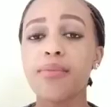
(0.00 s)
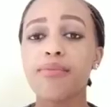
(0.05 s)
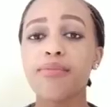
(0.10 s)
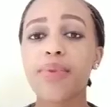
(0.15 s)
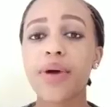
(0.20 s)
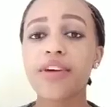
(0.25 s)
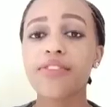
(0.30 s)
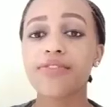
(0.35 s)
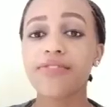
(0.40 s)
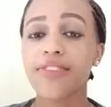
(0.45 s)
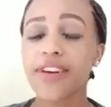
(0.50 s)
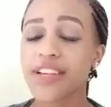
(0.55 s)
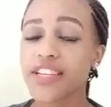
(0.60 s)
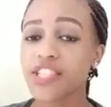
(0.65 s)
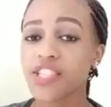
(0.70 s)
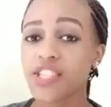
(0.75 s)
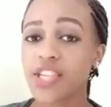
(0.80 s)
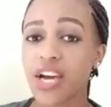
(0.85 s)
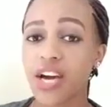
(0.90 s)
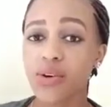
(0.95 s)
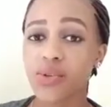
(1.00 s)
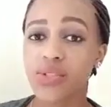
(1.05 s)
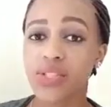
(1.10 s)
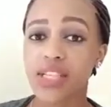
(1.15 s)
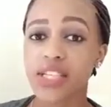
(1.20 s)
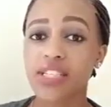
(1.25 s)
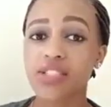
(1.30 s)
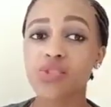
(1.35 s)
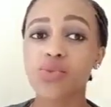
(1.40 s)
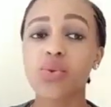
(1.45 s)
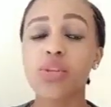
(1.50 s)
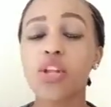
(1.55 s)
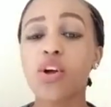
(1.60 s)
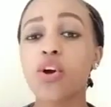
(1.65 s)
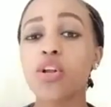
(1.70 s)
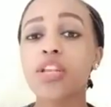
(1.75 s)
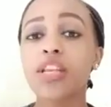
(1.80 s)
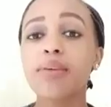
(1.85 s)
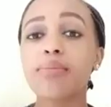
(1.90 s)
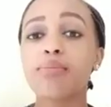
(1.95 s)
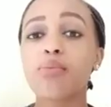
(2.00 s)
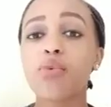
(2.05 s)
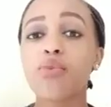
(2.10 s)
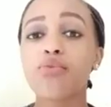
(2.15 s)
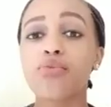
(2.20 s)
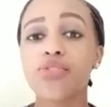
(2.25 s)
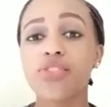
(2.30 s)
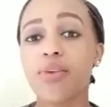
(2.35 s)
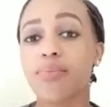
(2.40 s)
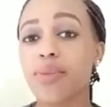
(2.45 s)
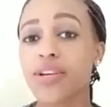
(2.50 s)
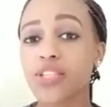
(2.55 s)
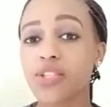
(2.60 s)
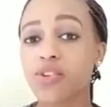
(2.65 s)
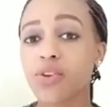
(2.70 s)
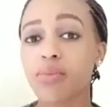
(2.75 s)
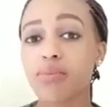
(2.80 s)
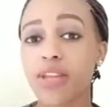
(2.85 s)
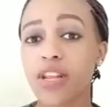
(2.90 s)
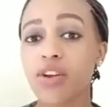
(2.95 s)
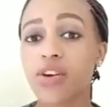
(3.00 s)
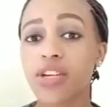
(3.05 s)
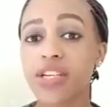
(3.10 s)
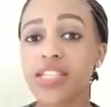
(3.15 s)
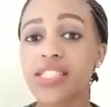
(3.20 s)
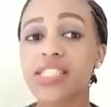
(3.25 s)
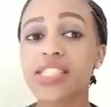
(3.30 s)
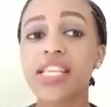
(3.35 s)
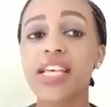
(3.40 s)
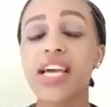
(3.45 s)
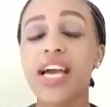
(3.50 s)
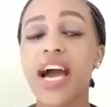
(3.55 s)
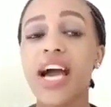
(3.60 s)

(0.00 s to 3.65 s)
But furnished houses, you will only move with your personal belongings,